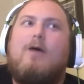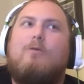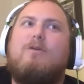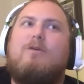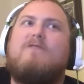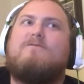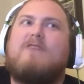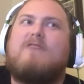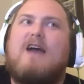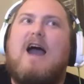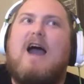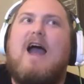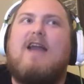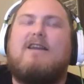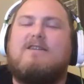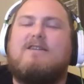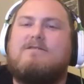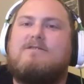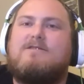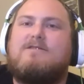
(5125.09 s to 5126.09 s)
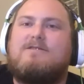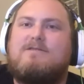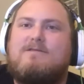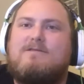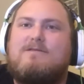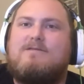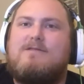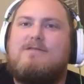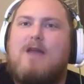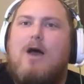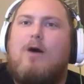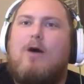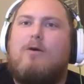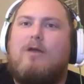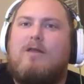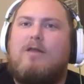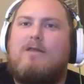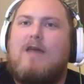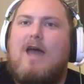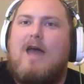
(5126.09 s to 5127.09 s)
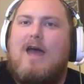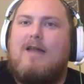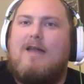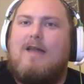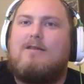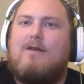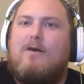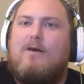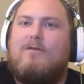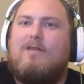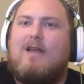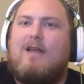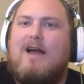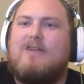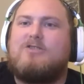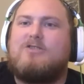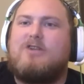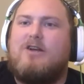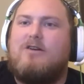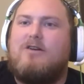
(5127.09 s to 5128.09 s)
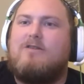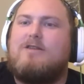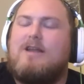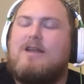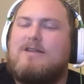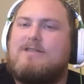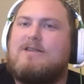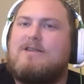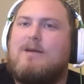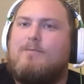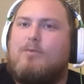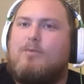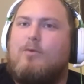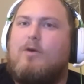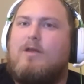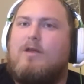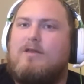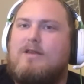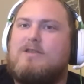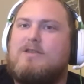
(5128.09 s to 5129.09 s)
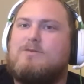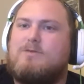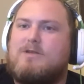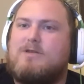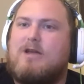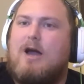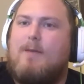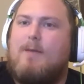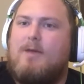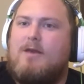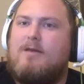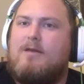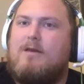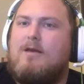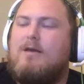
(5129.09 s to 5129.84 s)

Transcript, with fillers: We've kind of known that over the last year, at some point this was coming,